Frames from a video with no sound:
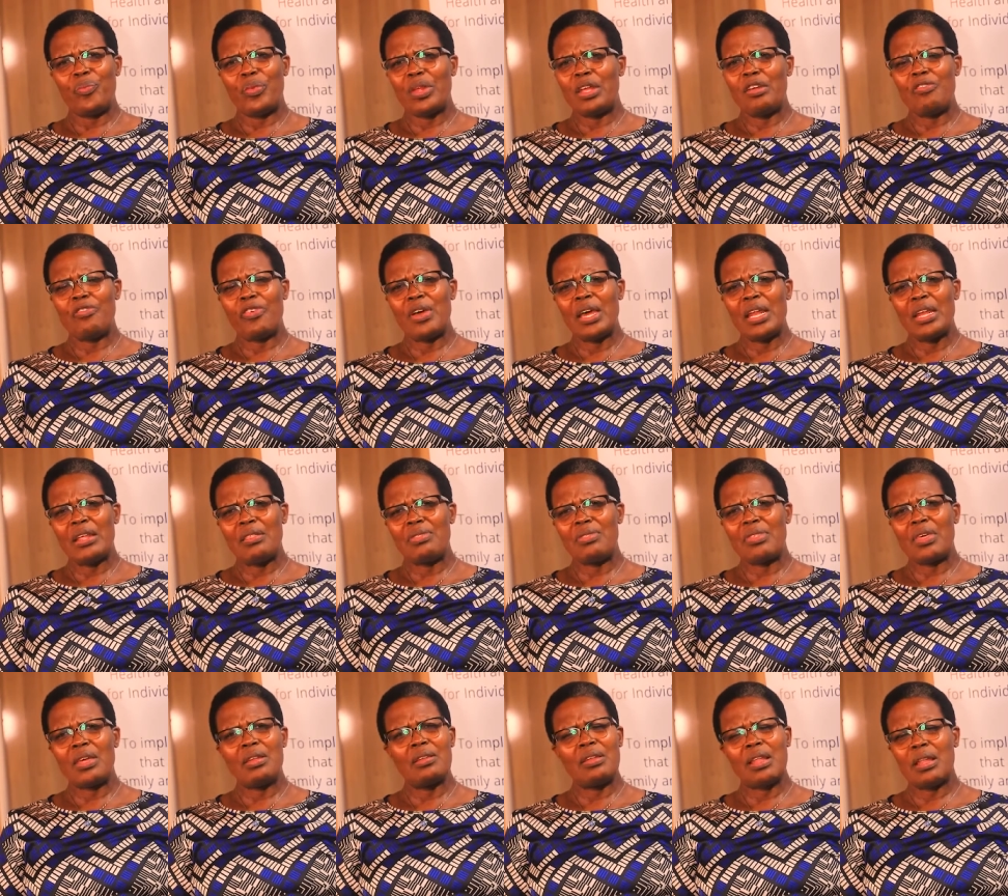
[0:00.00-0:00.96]
If
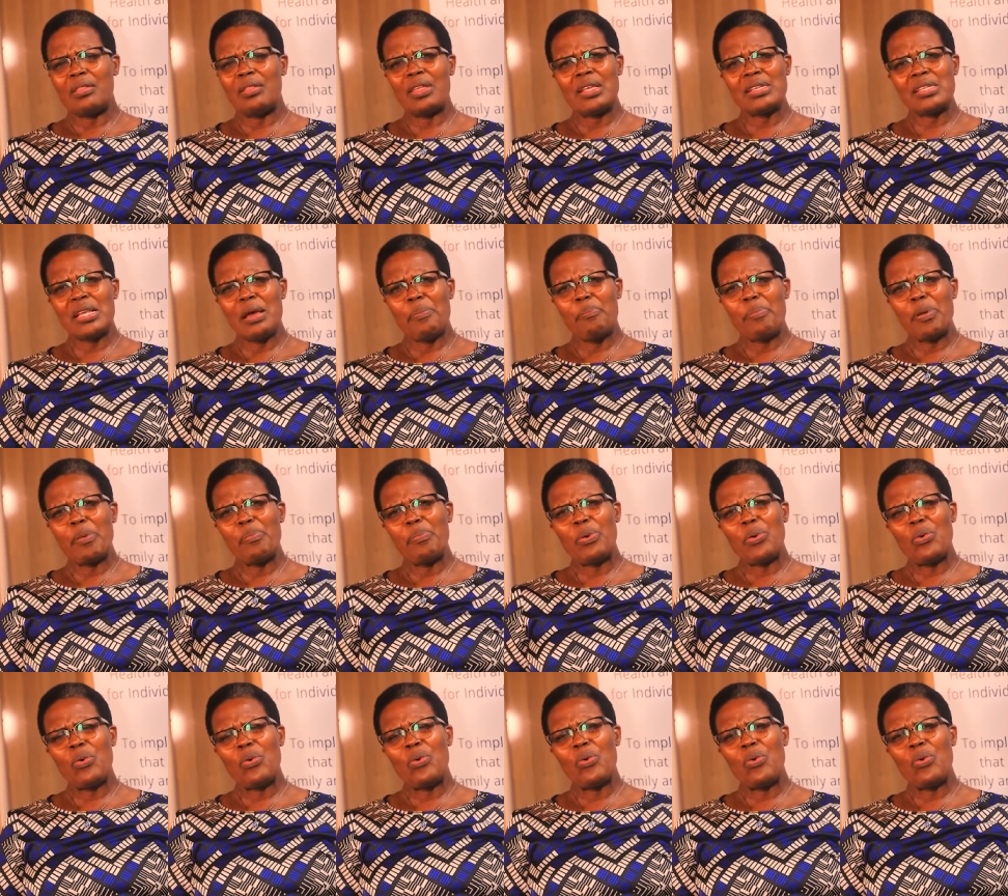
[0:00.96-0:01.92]
anything, these are
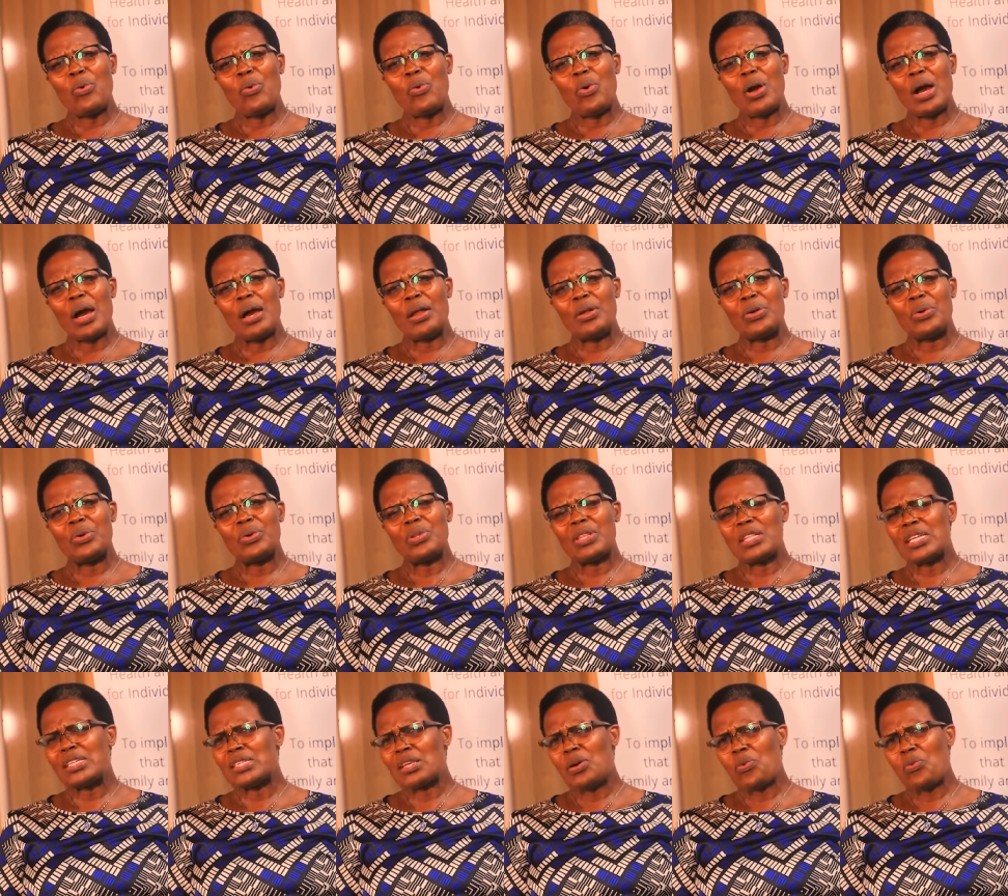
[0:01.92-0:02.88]
people who are
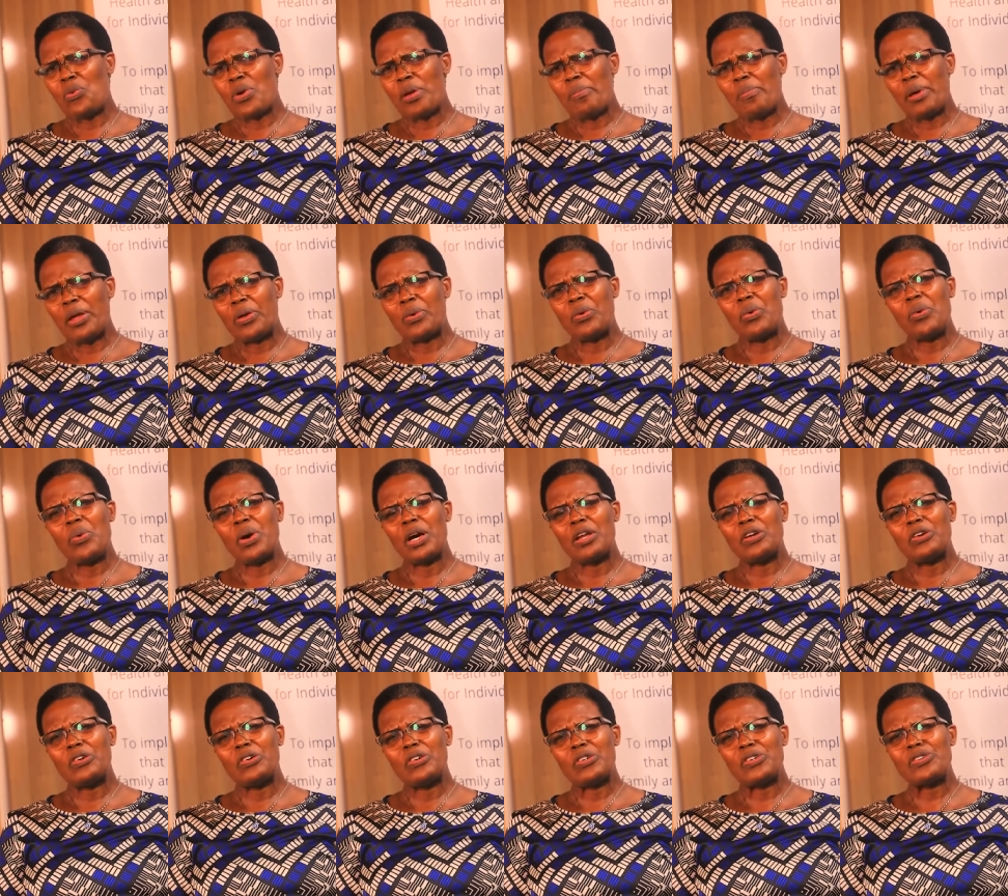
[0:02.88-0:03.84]
not, these are women who are
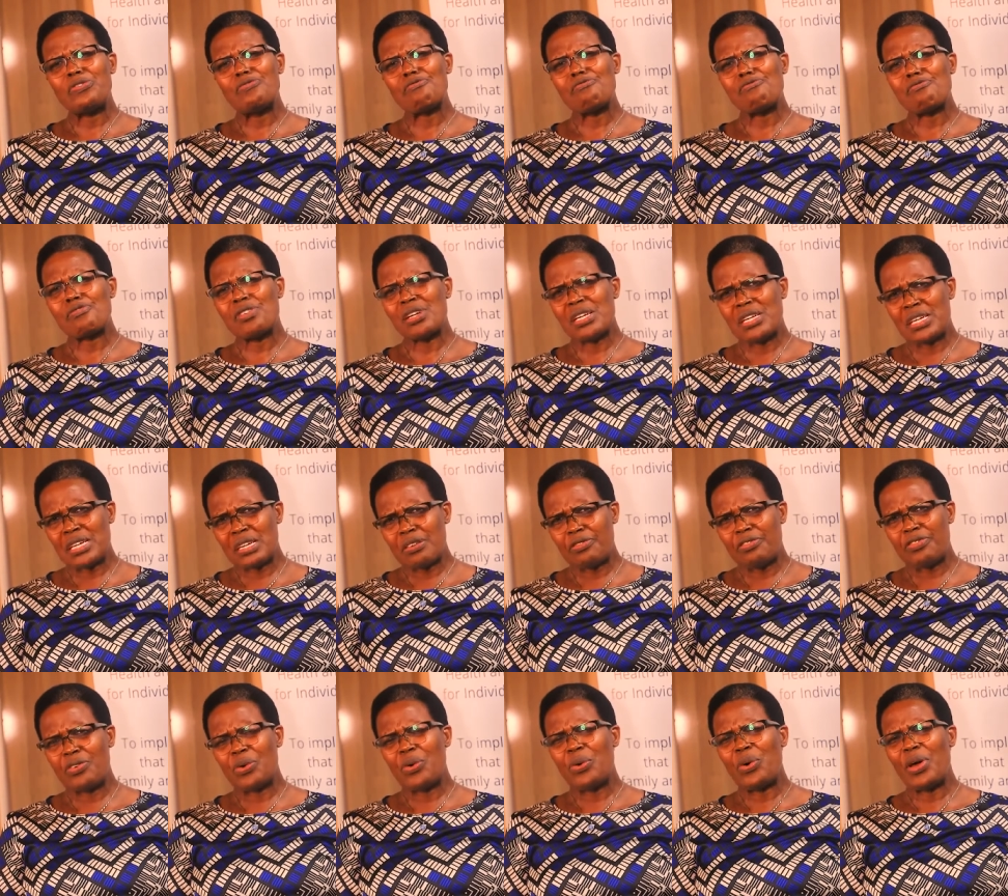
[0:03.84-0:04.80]
not ready
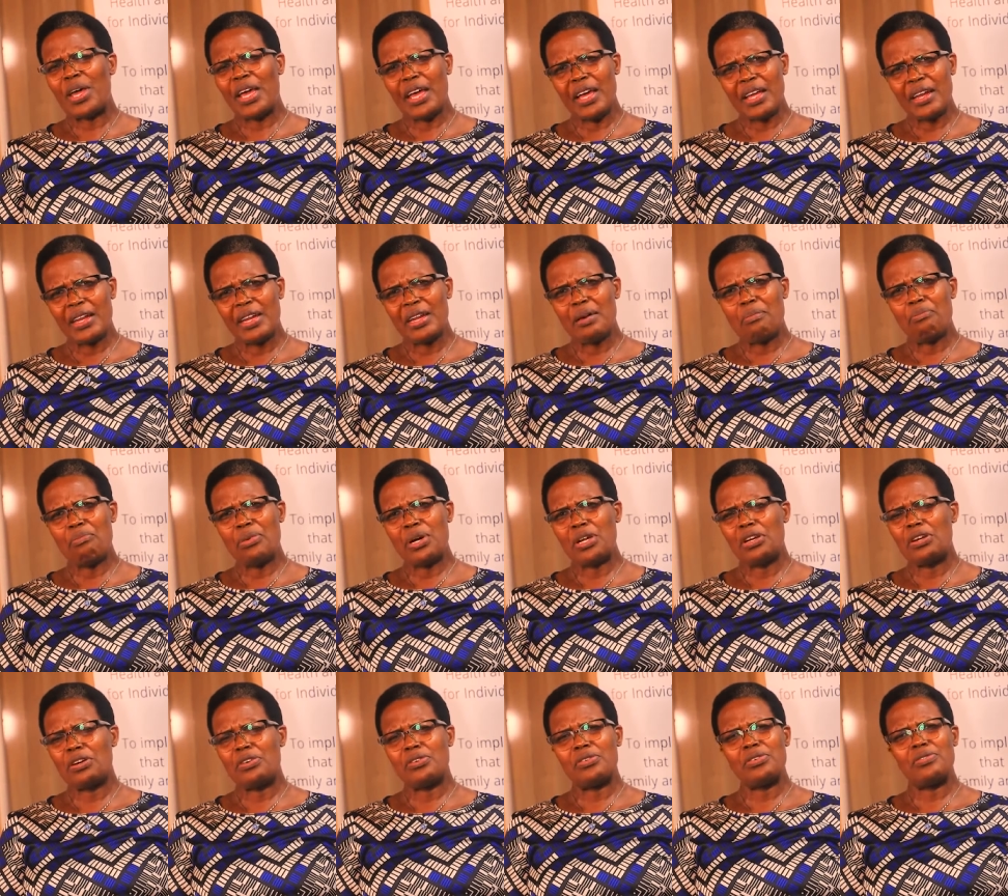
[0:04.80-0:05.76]
for any
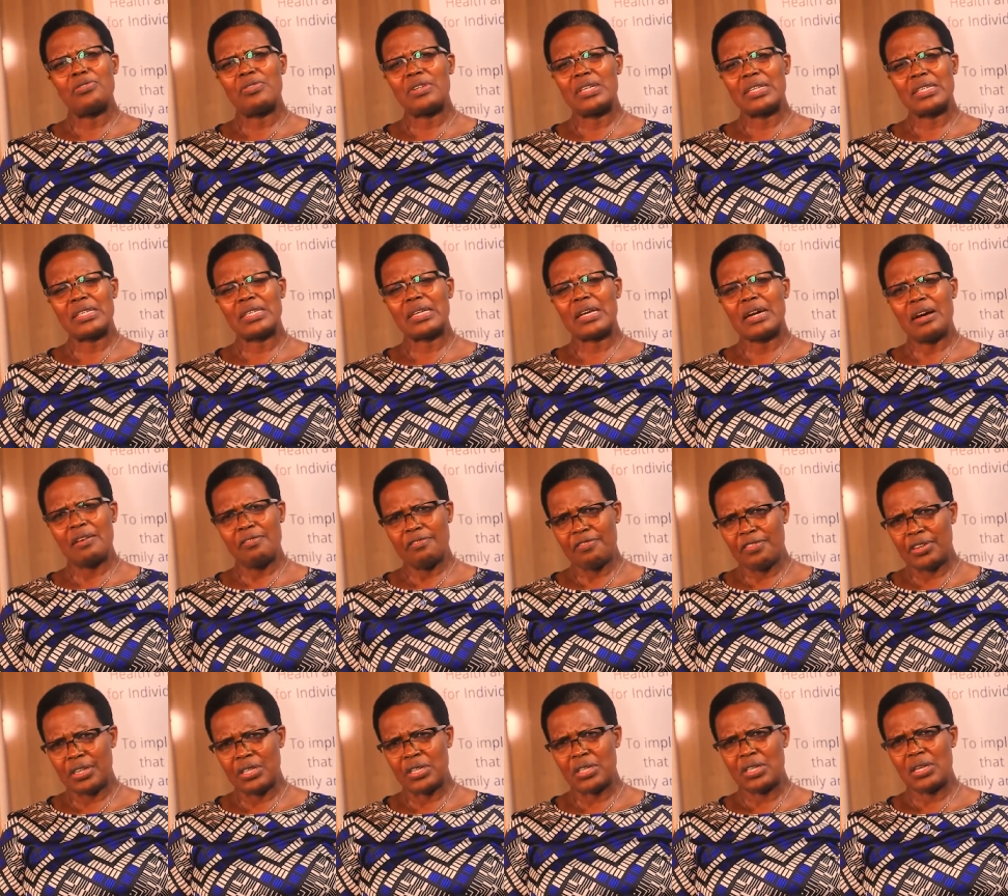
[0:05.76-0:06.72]
manner of
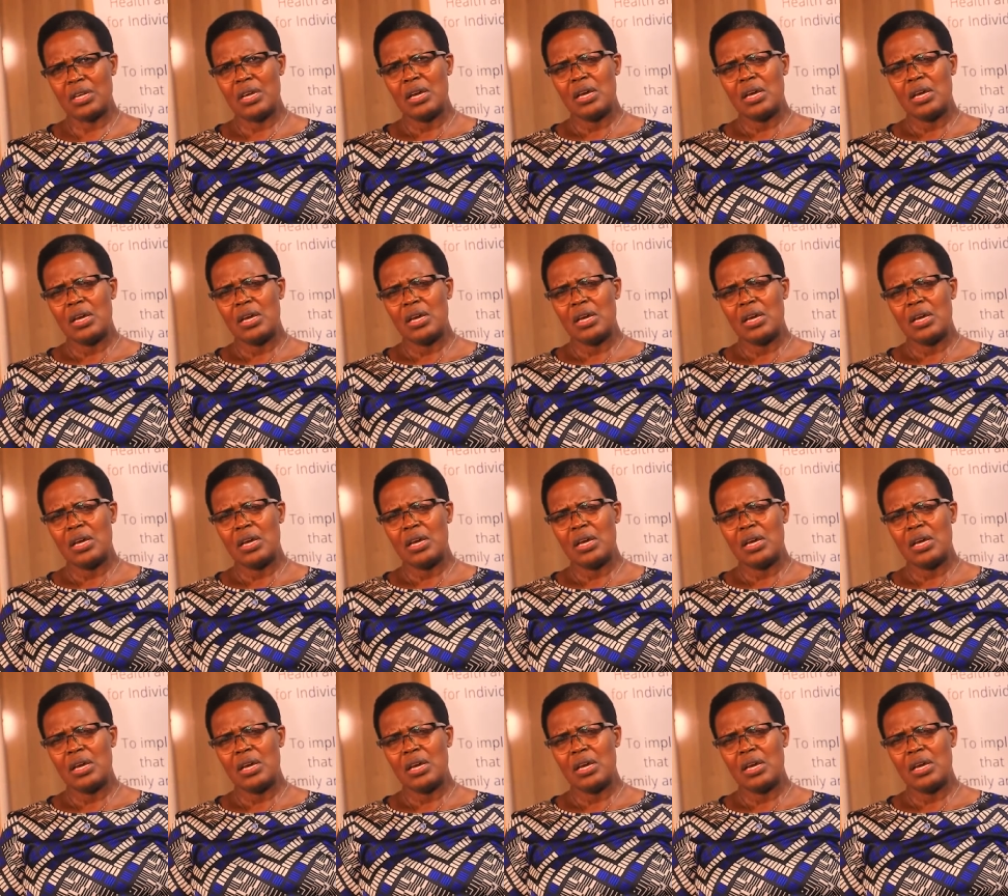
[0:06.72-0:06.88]
discomfort.